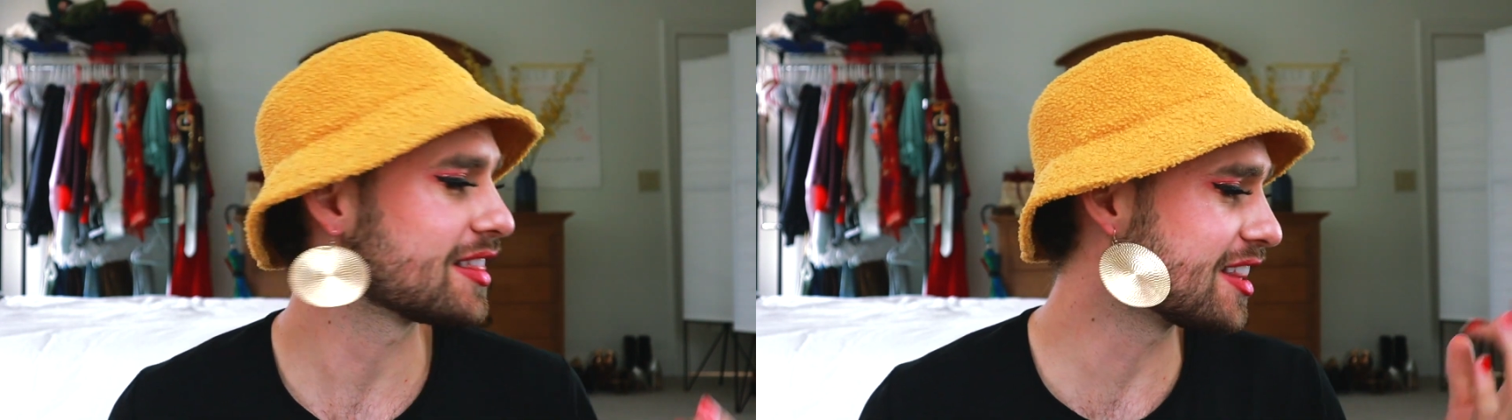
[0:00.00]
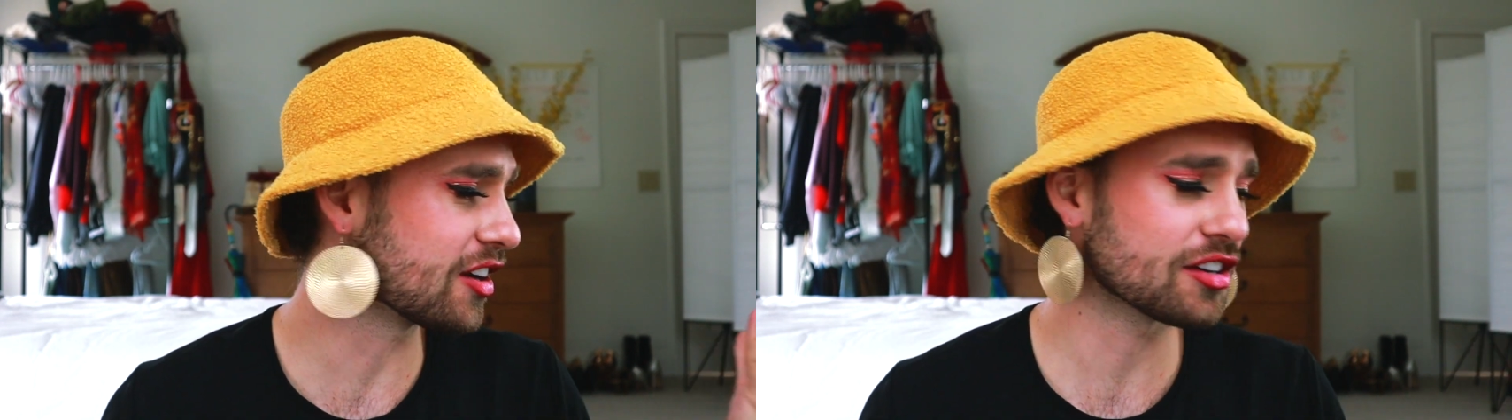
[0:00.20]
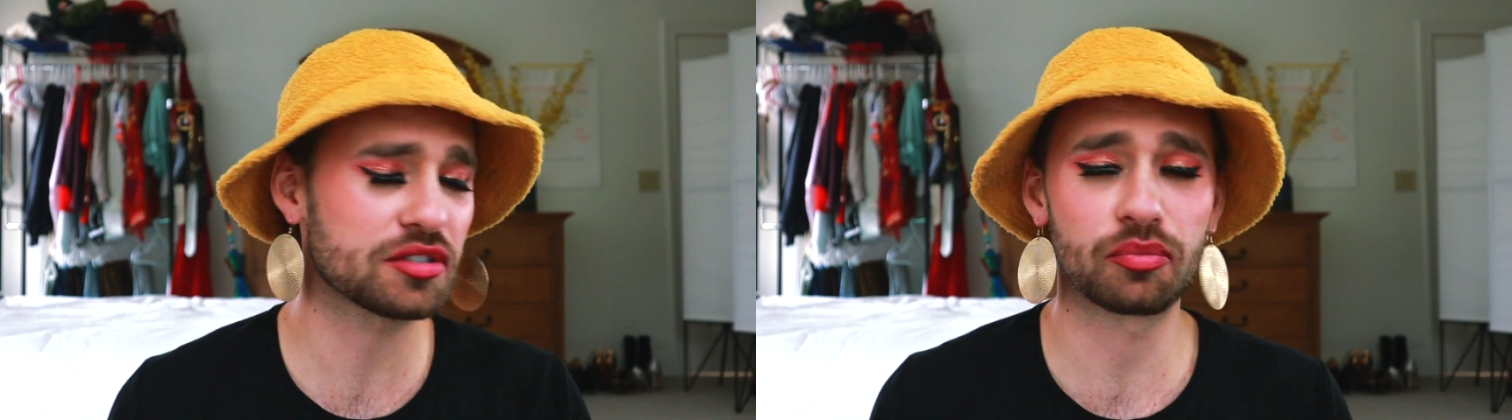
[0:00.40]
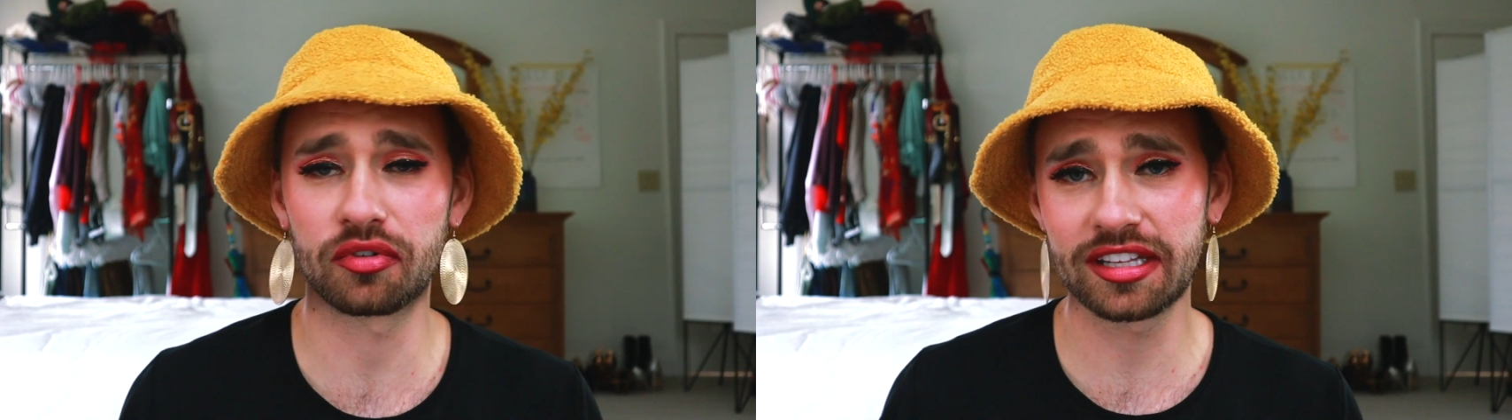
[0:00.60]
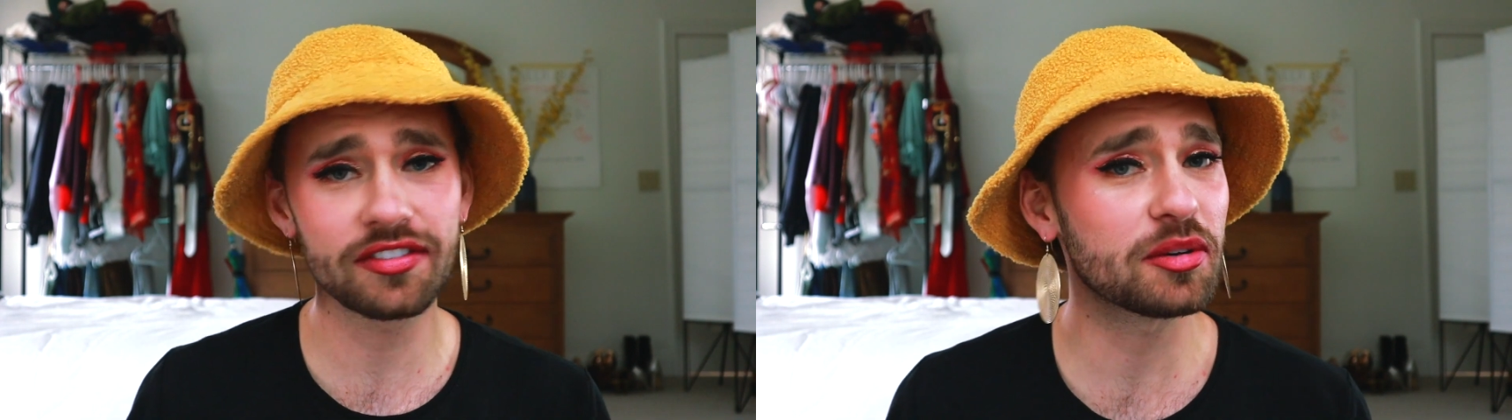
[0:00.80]
There are some
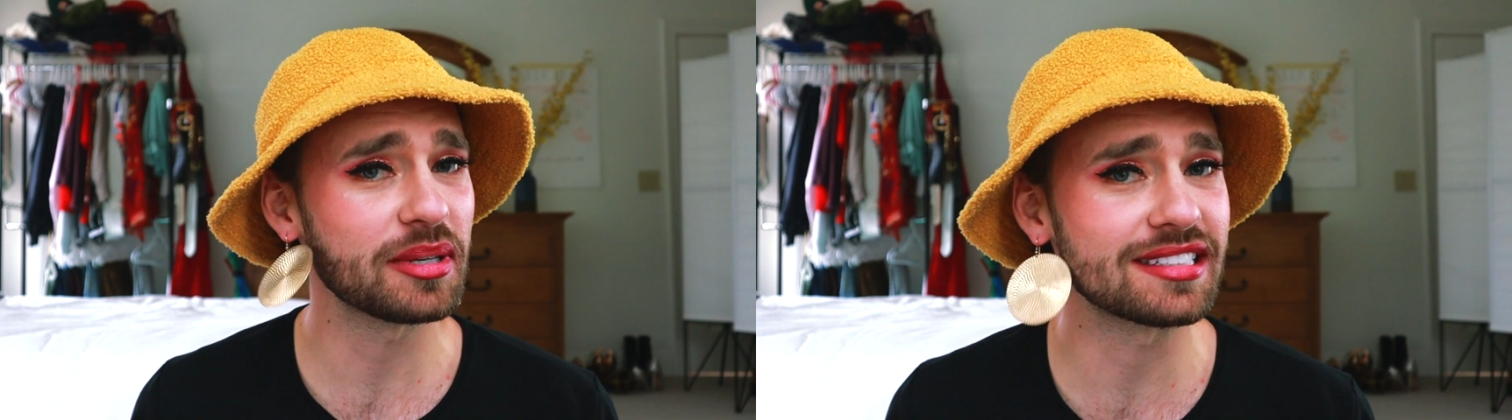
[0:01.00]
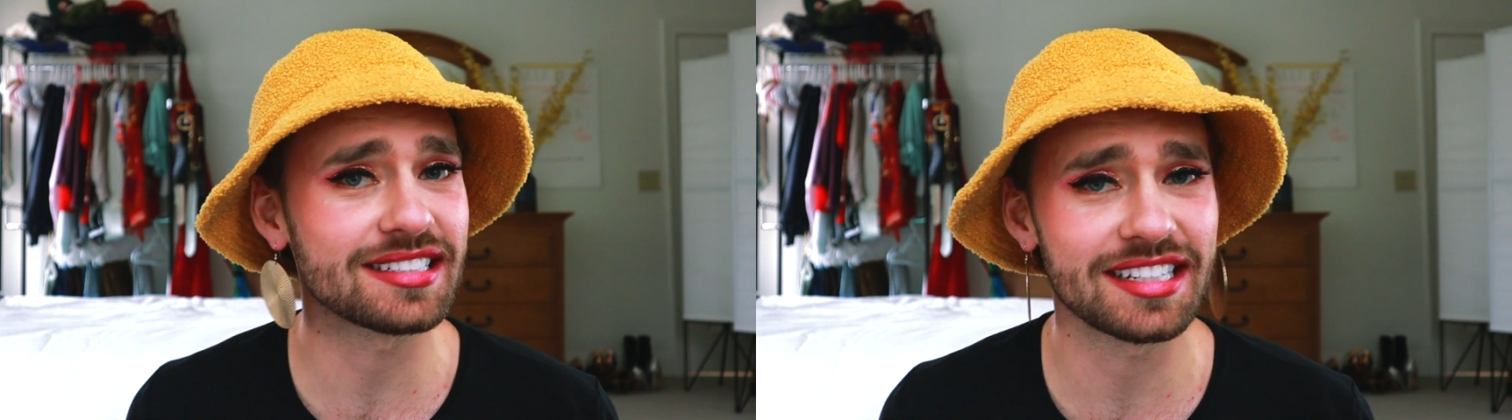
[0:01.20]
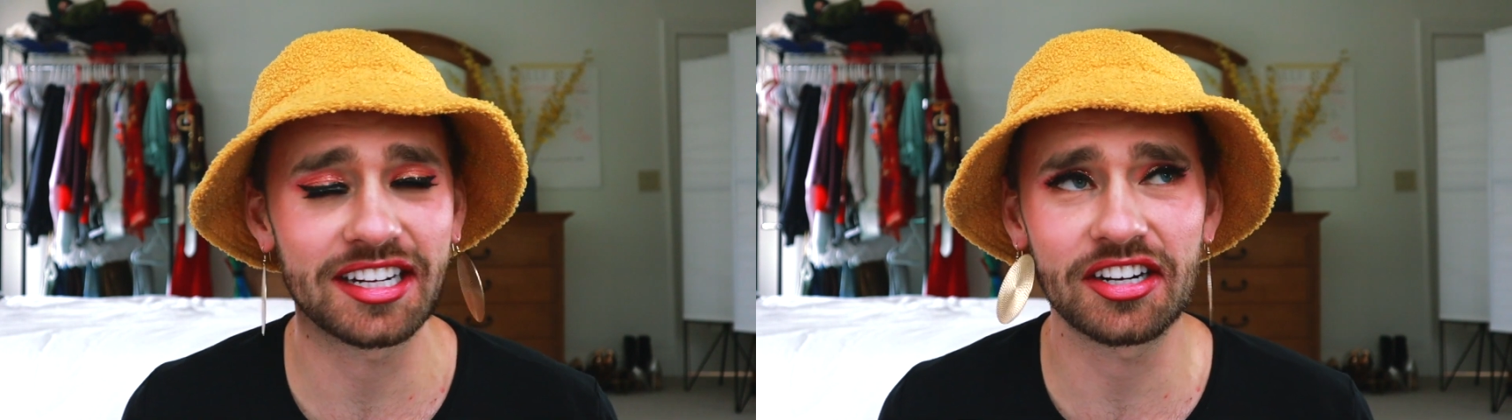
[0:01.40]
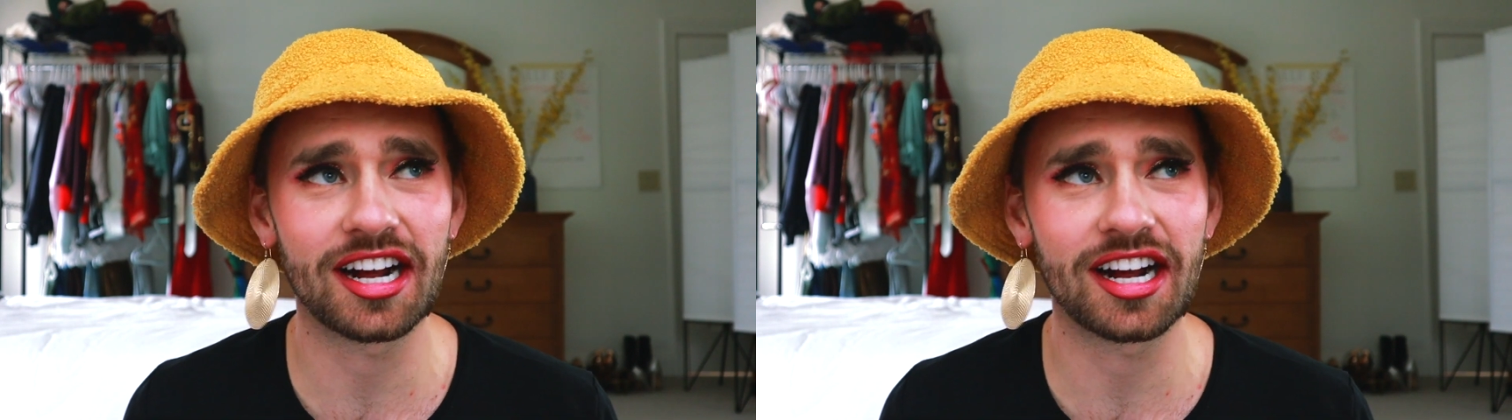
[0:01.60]
really fun pieces in here.